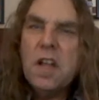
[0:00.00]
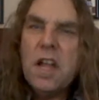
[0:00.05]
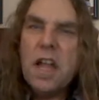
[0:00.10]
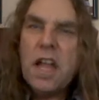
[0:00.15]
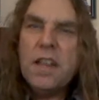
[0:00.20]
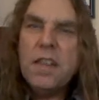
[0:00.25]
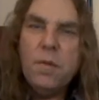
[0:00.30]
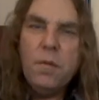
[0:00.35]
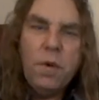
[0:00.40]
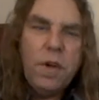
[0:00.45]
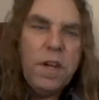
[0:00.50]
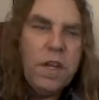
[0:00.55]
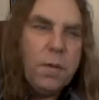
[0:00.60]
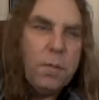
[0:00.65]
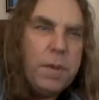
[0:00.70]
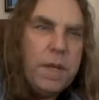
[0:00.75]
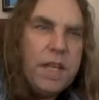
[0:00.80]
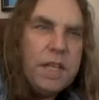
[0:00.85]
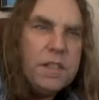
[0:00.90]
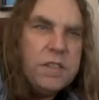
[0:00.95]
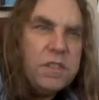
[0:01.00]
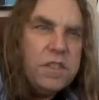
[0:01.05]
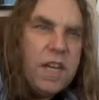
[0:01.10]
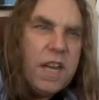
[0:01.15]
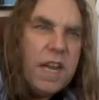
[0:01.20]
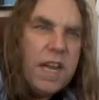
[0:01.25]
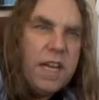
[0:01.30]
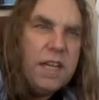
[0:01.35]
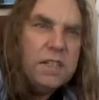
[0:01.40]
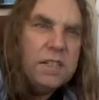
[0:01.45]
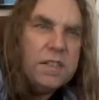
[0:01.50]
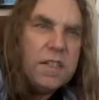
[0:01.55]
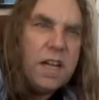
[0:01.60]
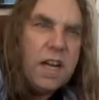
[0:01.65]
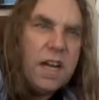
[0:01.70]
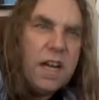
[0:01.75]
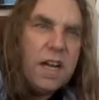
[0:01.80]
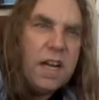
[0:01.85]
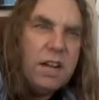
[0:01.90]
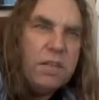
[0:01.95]
And the real big change
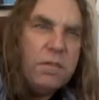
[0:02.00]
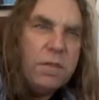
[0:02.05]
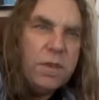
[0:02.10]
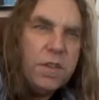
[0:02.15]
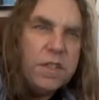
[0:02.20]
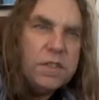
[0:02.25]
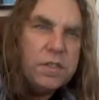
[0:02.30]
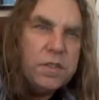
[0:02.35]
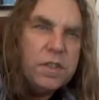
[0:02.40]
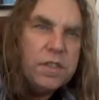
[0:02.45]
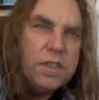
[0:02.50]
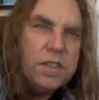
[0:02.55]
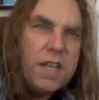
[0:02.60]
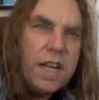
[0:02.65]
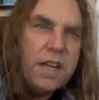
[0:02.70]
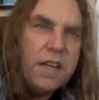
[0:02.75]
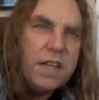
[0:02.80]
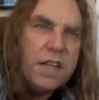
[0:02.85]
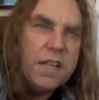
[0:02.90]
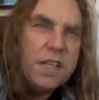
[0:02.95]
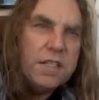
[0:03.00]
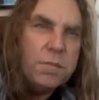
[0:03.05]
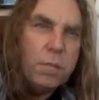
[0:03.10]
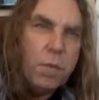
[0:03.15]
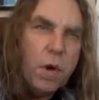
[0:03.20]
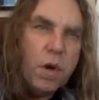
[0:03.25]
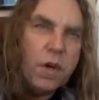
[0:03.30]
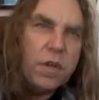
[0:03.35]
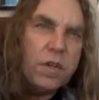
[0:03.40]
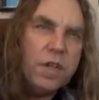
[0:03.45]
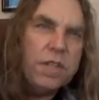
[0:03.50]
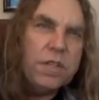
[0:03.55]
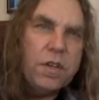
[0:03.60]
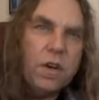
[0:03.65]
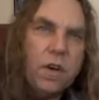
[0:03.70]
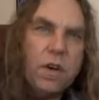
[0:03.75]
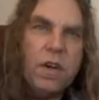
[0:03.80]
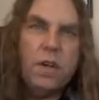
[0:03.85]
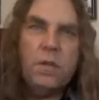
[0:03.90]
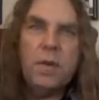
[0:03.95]
for this Trisena is Mercury
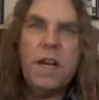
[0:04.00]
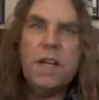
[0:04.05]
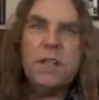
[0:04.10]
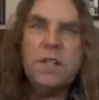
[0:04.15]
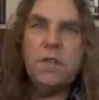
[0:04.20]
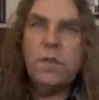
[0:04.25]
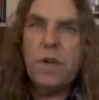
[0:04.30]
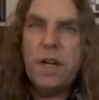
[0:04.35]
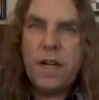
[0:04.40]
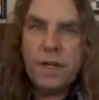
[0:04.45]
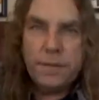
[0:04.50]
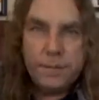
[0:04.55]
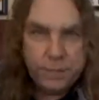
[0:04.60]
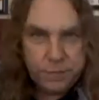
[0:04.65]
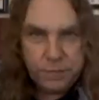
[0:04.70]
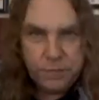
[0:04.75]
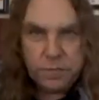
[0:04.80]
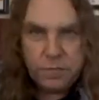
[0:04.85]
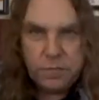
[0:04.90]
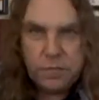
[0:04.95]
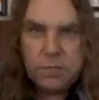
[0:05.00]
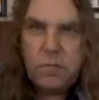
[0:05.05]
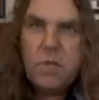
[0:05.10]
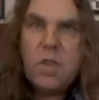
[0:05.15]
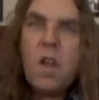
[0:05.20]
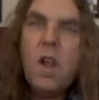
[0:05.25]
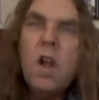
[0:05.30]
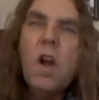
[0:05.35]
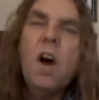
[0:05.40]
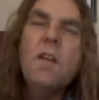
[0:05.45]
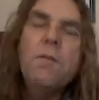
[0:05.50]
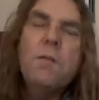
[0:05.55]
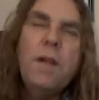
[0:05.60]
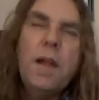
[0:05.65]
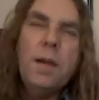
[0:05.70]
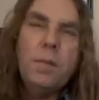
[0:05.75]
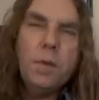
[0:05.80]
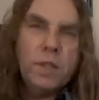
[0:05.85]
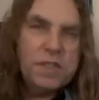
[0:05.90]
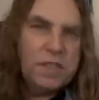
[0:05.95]
turning retrograde on
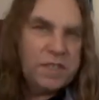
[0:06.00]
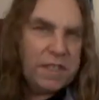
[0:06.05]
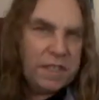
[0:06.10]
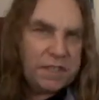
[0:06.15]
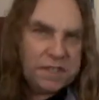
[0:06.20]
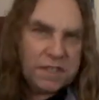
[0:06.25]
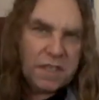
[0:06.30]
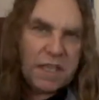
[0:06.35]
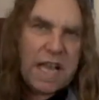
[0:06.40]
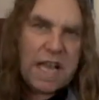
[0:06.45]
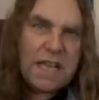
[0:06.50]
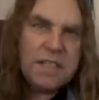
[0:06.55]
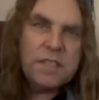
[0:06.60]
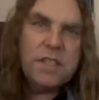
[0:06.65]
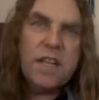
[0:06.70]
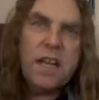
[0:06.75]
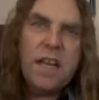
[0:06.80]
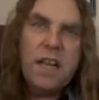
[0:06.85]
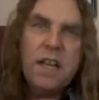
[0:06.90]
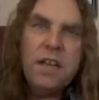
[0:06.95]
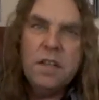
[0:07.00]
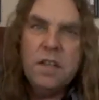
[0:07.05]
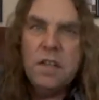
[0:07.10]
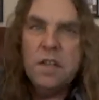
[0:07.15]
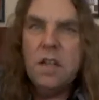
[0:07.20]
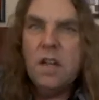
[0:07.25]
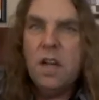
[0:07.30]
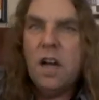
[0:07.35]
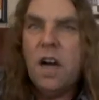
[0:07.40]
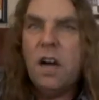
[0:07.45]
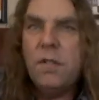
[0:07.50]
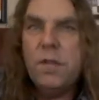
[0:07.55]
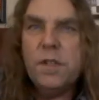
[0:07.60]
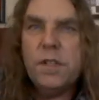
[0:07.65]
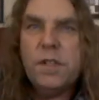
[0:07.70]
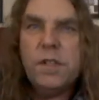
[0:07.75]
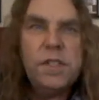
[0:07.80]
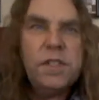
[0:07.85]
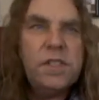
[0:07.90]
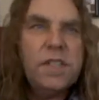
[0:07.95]
February 6th, the last day of
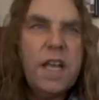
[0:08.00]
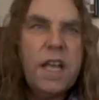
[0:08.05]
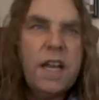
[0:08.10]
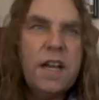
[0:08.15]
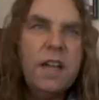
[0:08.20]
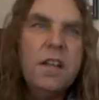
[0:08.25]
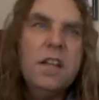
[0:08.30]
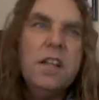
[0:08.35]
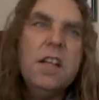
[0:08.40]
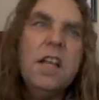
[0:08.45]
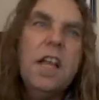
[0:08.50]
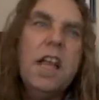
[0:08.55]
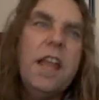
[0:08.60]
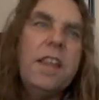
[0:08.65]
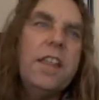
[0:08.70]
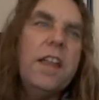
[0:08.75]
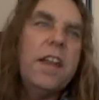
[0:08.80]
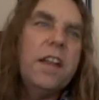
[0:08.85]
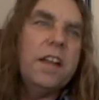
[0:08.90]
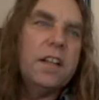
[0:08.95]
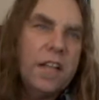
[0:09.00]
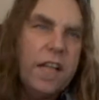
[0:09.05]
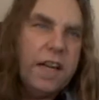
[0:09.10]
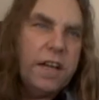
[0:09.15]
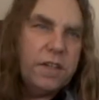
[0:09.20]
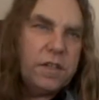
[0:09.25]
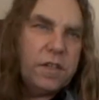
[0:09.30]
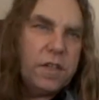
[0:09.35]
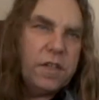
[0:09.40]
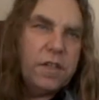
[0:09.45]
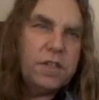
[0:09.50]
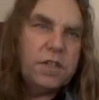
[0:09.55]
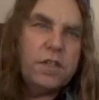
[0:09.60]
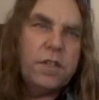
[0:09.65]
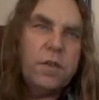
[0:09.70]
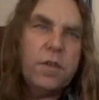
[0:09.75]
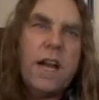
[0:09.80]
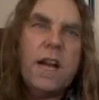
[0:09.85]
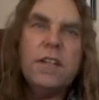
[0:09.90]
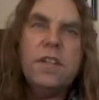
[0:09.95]
the Trisena, and then it later turns
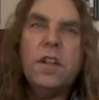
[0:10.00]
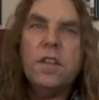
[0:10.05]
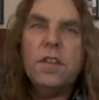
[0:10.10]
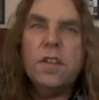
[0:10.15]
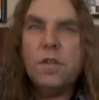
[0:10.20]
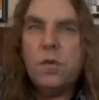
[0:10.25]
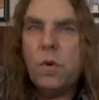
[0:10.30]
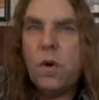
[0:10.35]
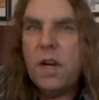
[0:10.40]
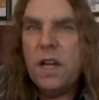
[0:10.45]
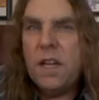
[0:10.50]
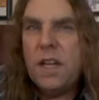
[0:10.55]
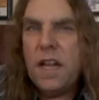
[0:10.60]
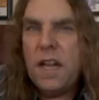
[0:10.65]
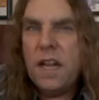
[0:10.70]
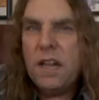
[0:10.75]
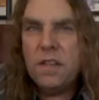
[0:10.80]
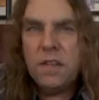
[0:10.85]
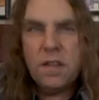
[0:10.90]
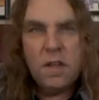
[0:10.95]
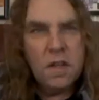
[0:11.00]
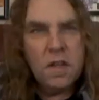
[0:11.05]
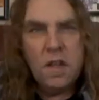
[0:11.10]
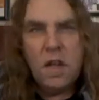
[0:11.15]
direct on the 28th.